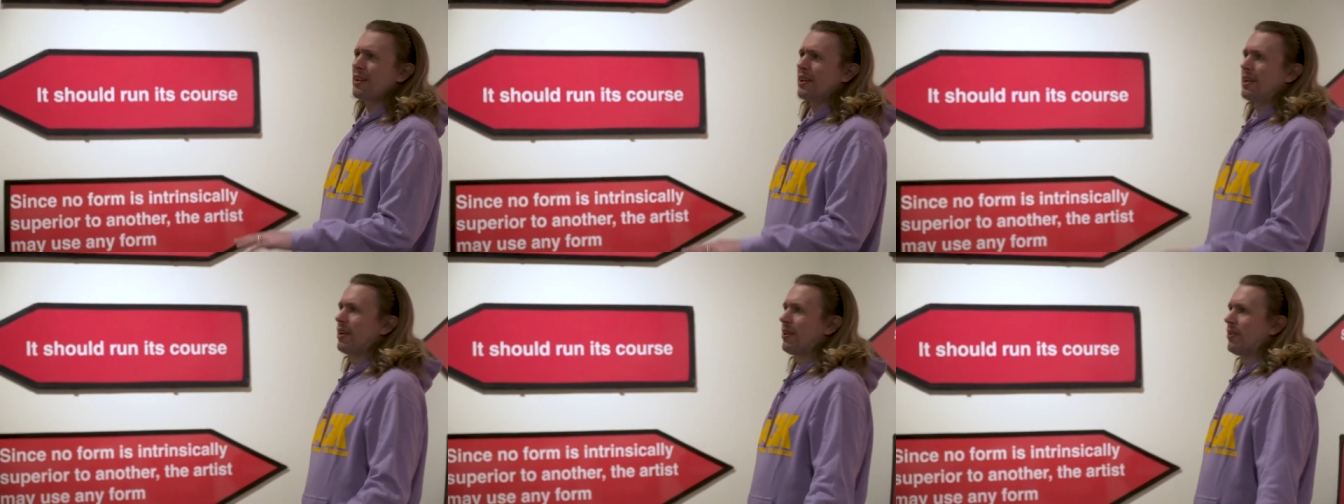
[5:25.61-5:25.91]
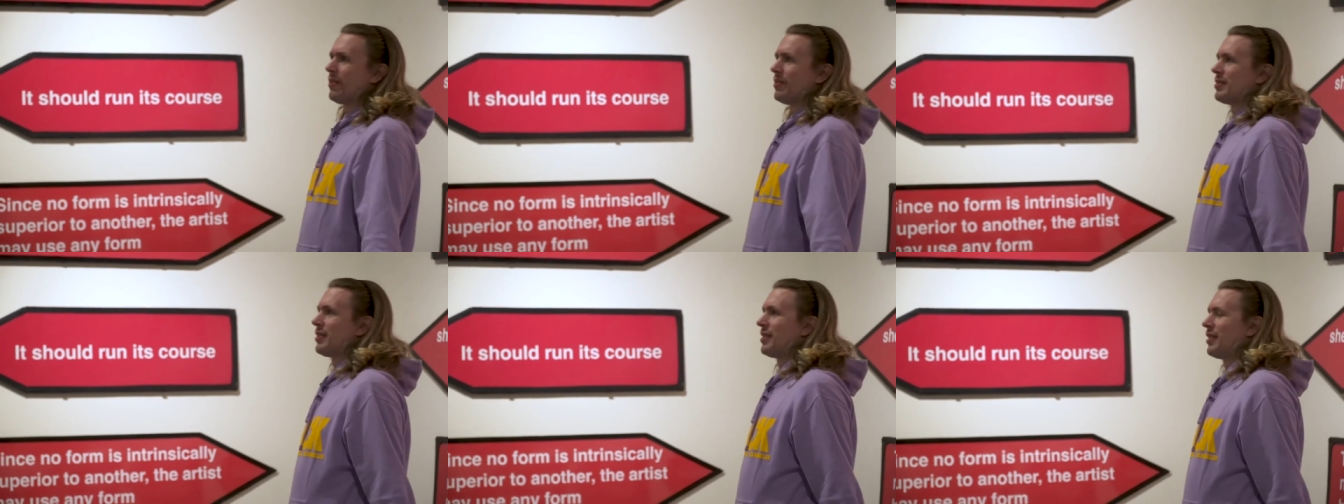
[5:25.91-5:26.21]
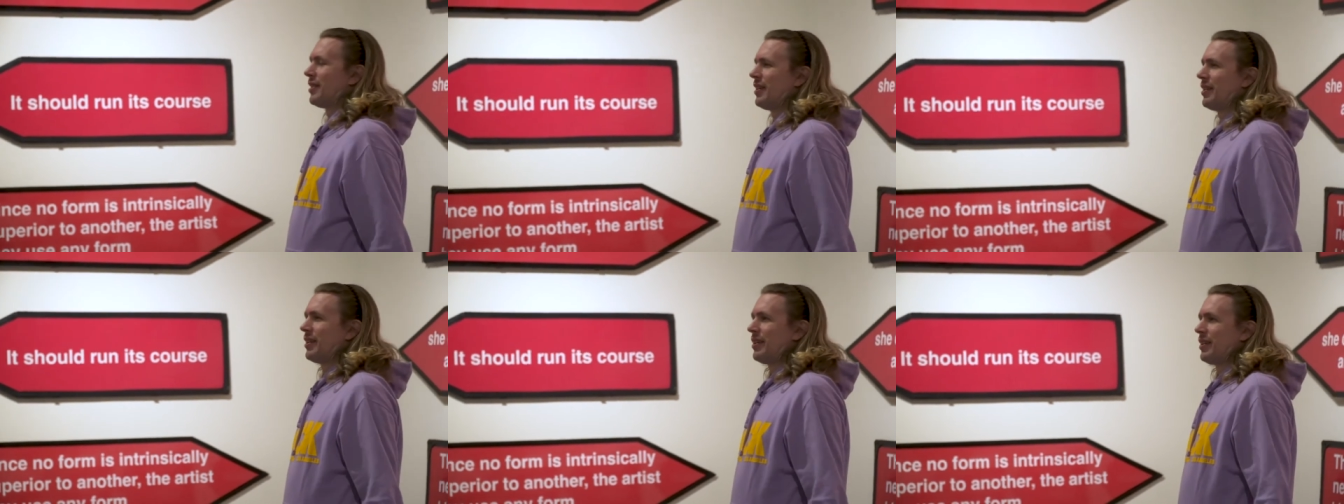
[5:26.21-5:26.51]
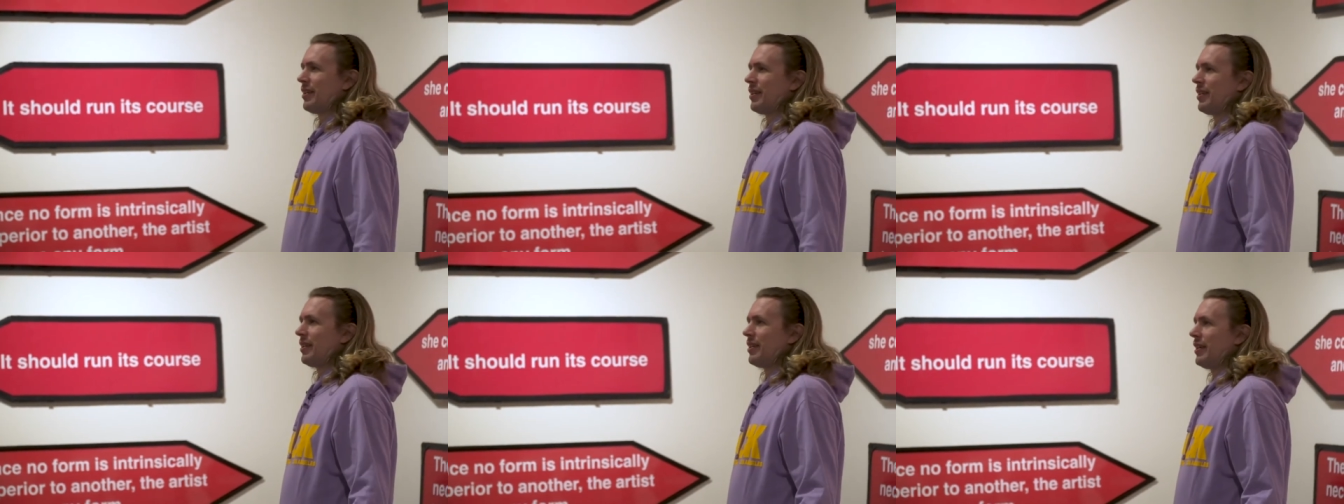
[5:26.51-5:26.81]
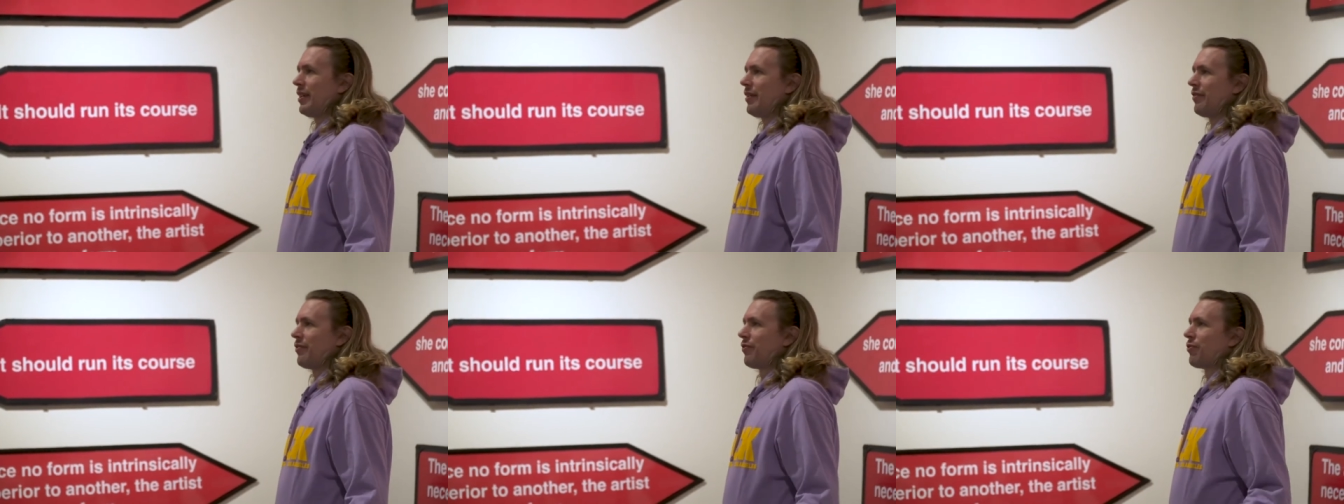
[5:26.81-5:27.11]
you know,
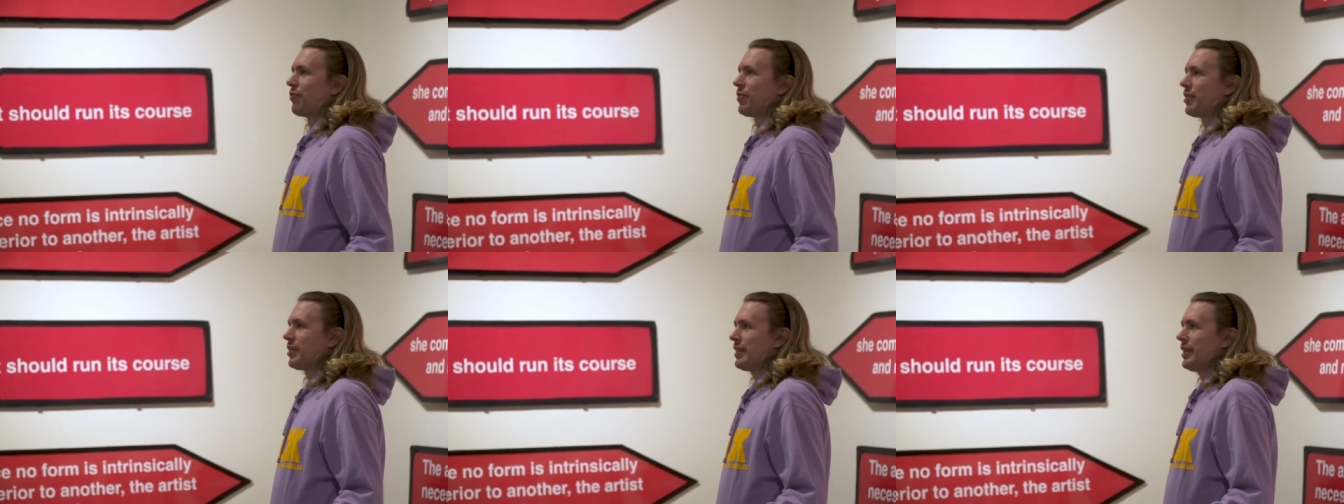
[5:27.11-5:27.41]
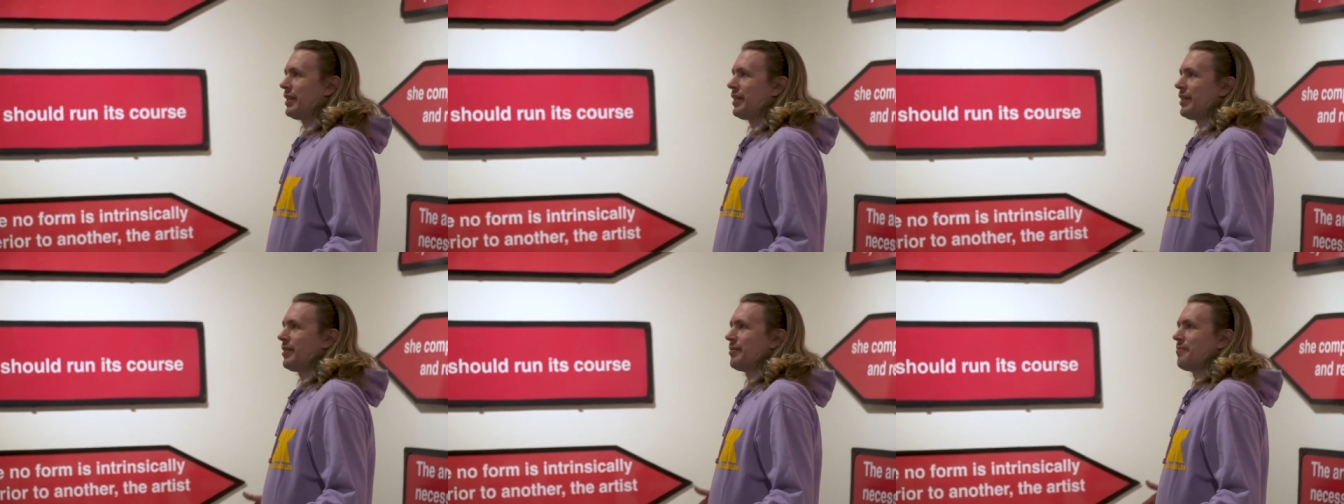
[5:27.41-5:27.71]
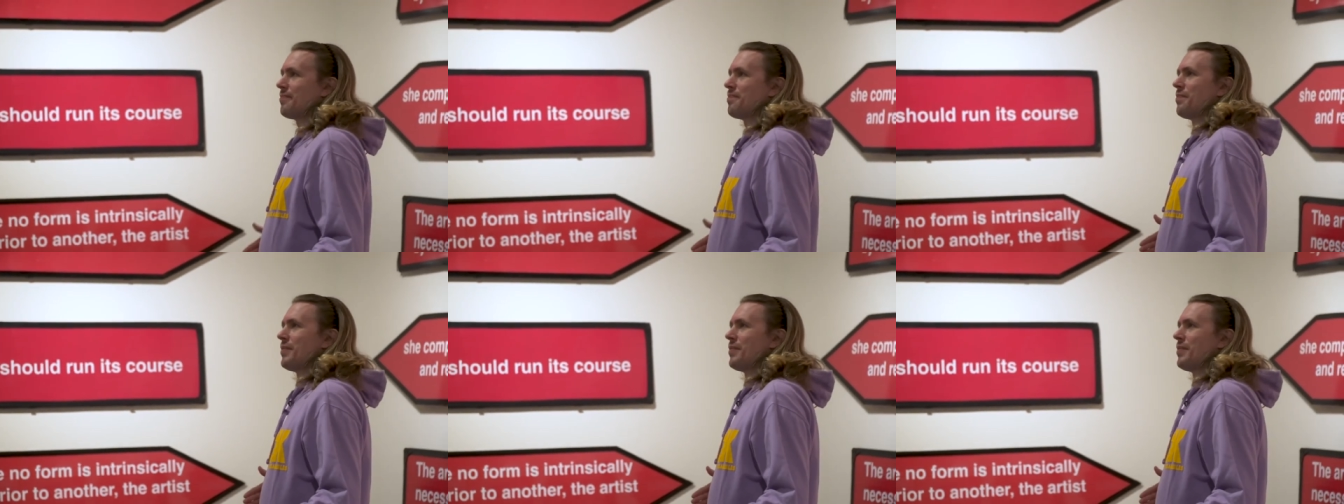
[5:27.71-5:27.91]
they've really